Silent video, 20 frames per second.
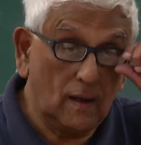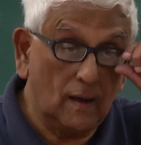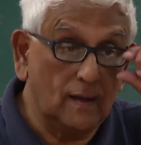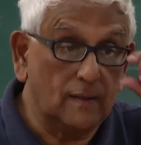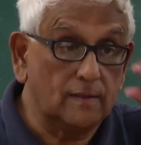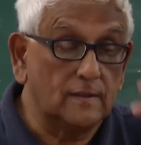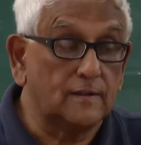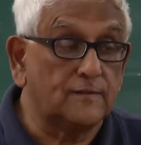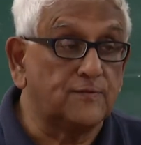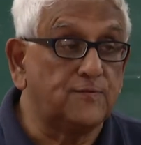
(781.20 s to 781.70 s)

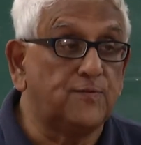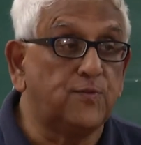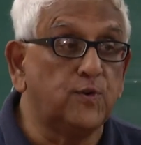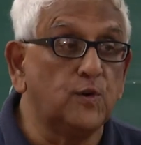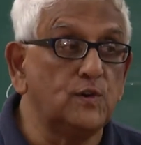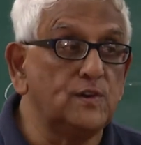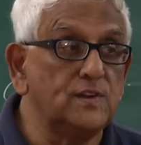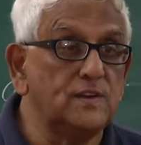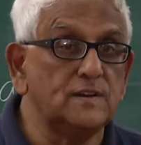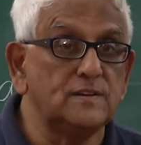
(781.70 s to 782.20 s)
that
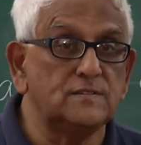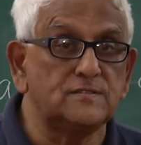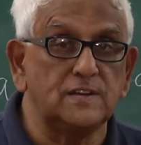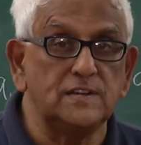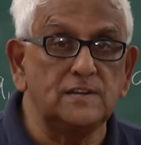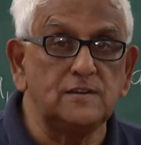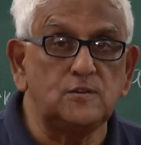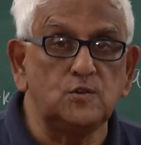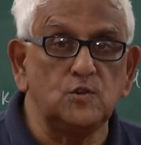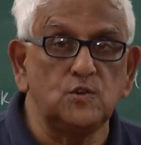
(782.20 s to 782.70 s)
Fourier's
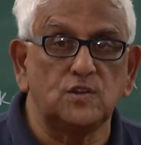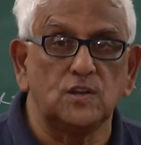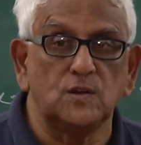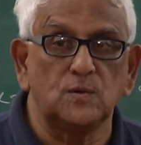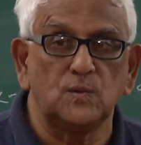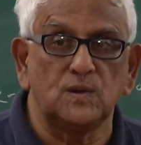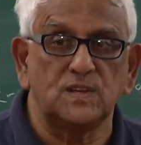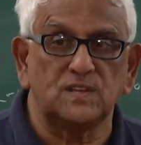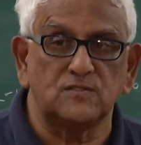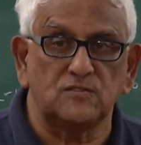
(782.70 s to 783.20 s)
intuition
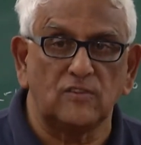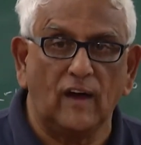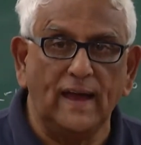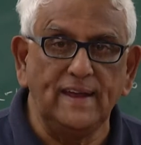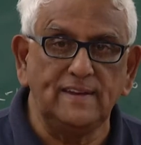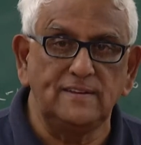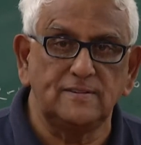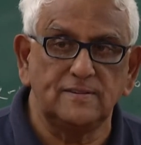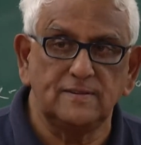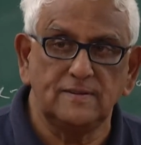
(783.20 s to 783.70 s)
was
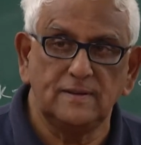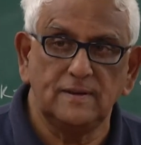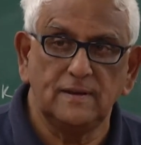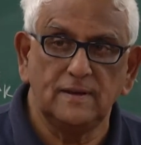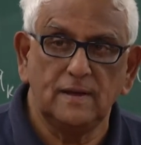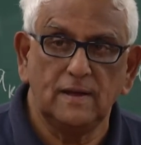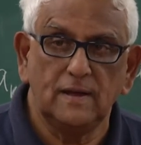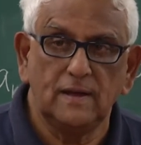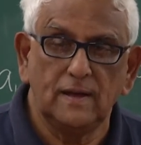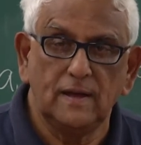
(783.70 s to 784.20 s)
right,
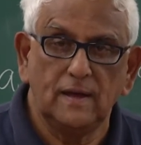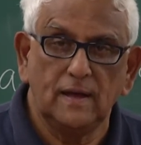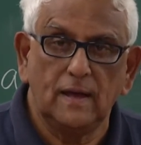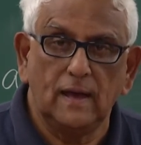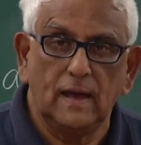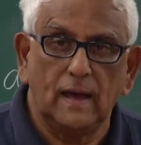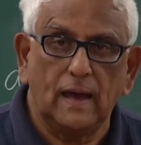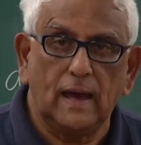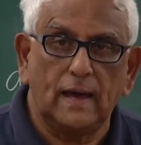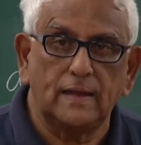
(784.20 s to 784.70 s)

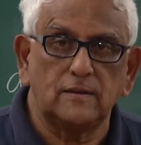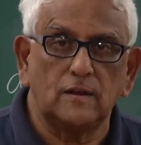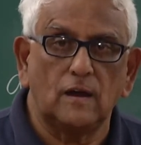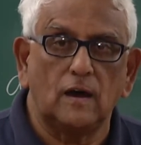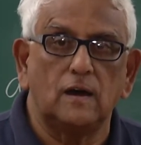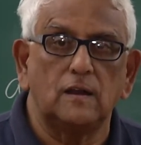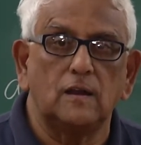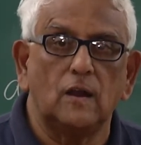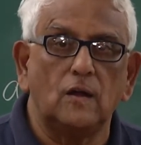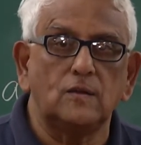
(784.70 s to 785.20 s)
and
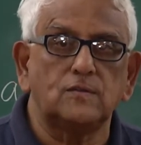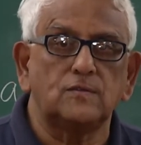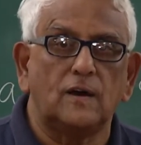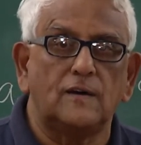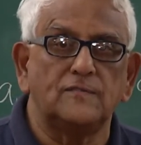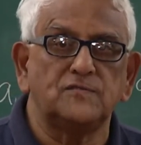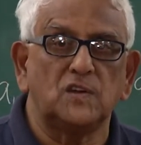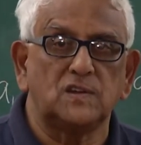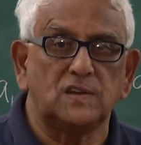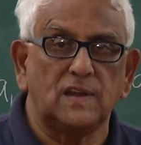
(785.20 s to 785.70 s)
a lot of
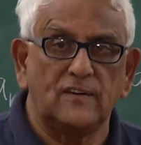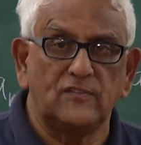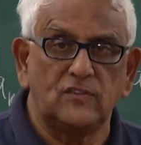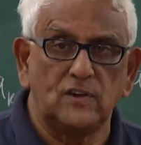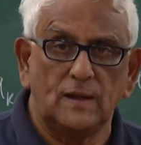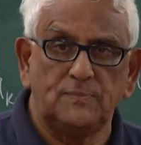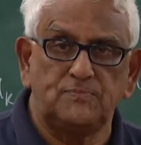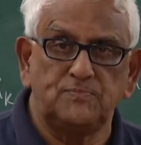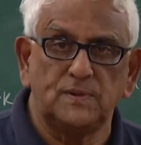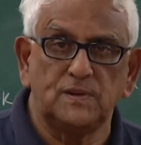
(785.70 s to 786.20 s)
the
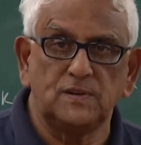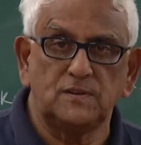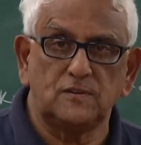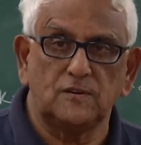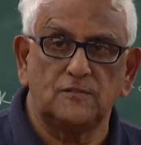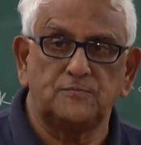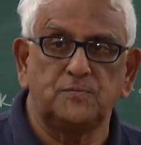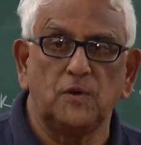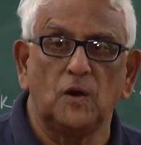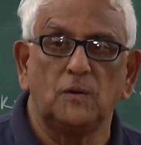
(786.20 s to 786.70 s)
development
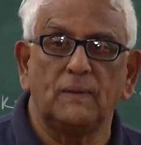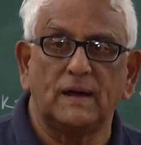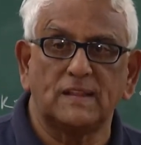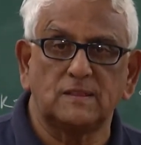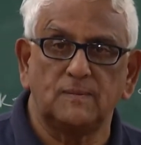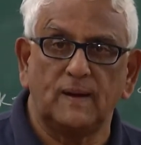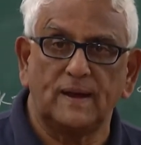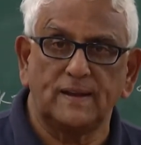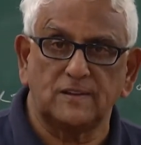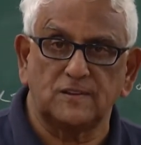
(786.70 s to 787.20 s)
of pure
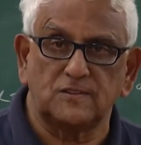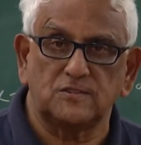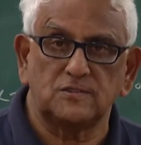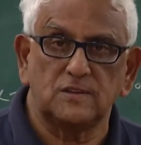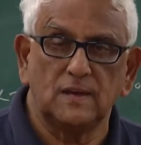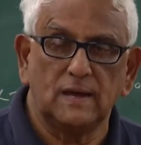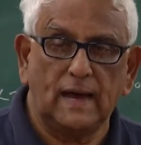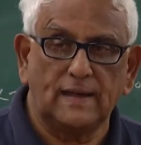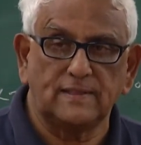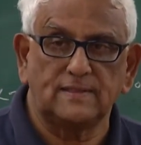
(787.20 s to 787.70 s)
mathematics
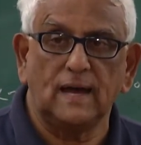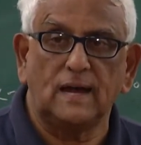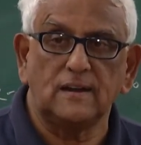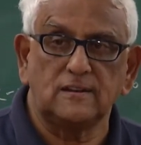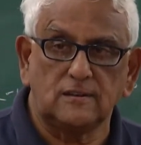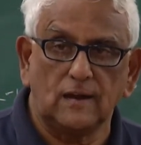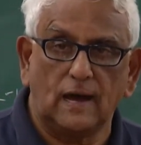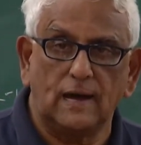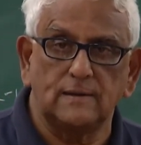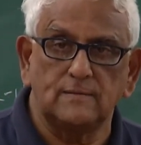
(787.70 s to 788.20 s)
at that
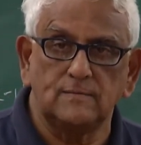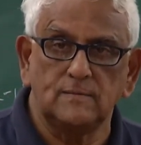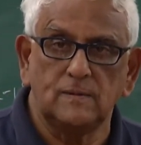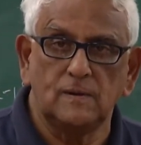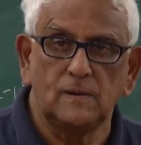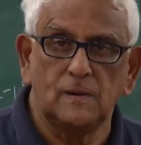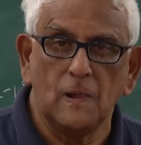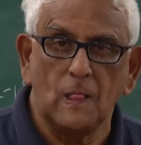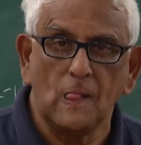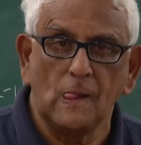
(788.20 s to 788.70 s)
time
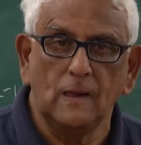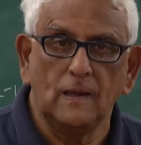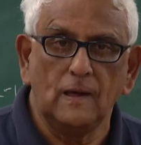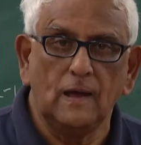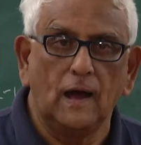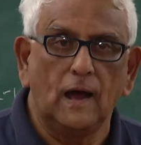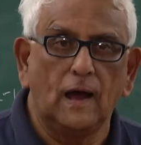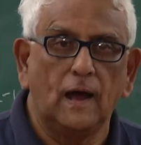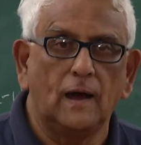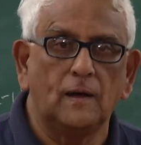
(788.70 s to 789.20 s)

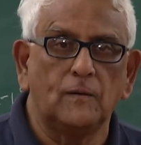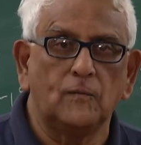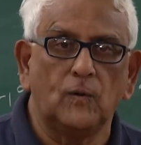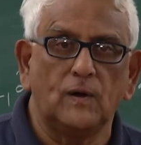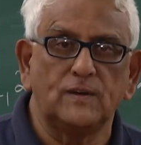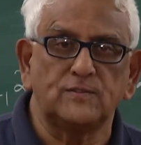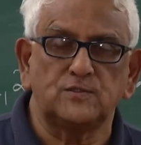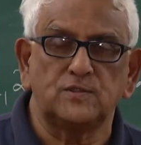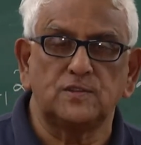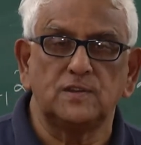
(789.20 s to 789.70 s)

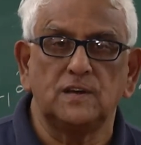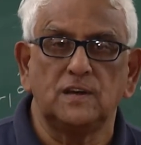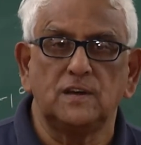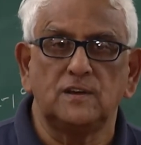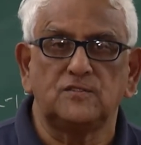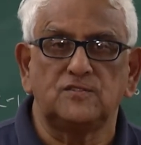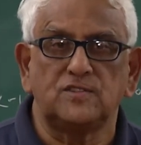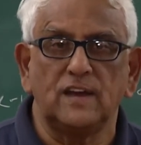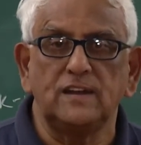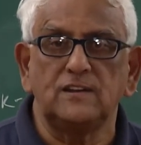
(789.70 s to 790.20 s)
was
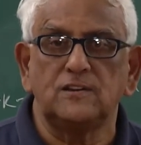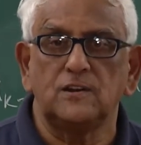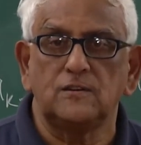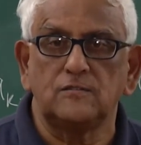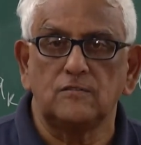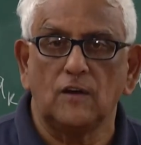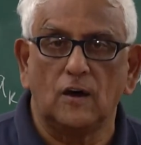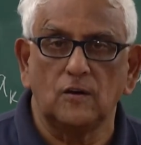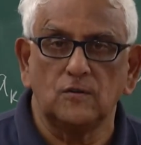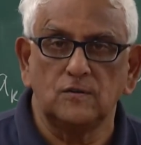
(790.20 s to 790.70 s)
centered
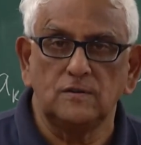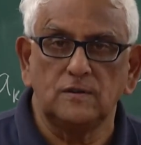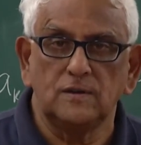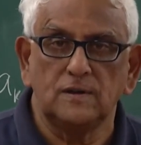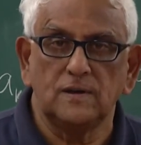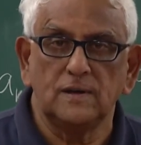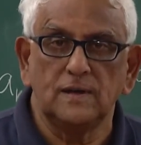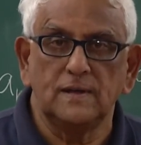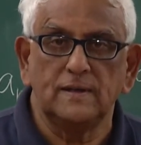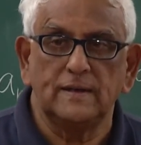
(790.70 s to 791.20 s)
around
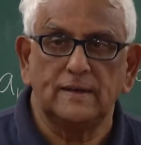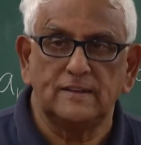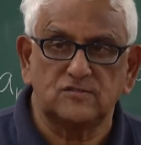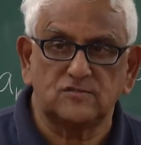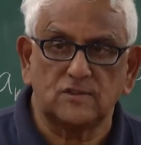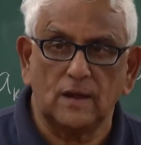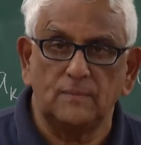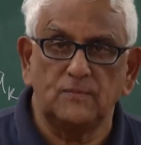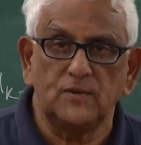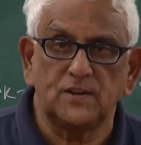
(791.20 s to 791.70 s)

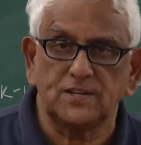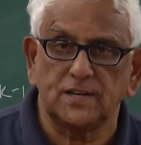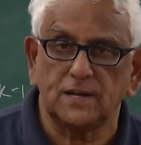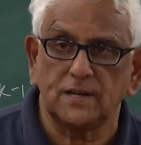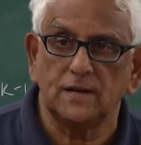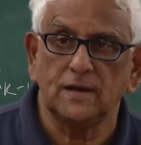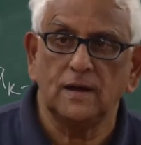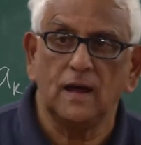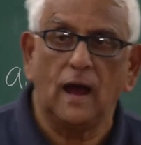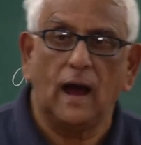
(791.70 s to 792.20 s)

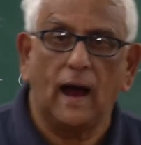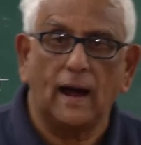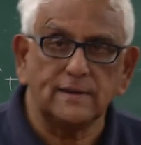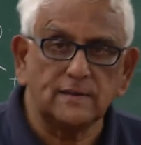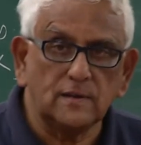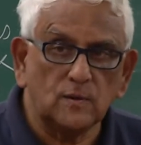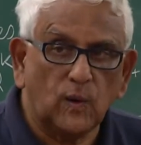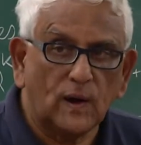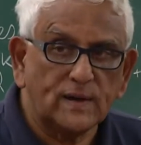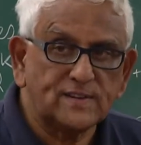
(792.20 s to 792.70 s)
establishing under
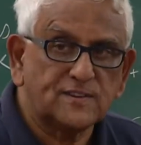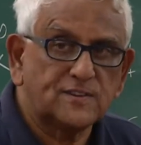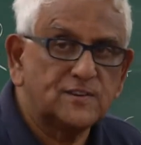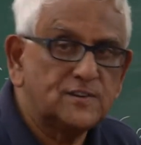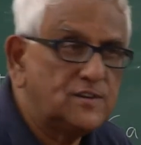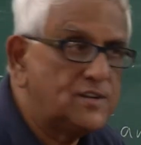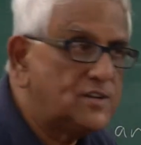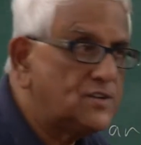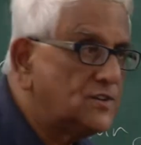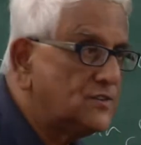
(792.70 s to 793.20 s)
what
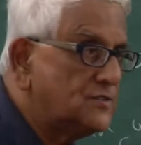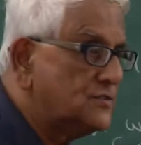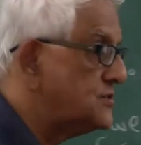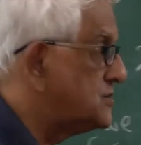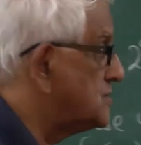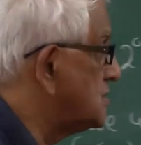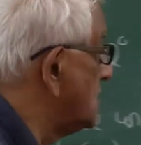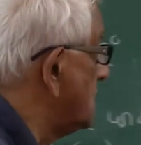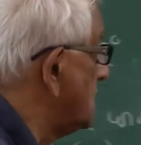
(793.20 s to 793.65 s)
conditions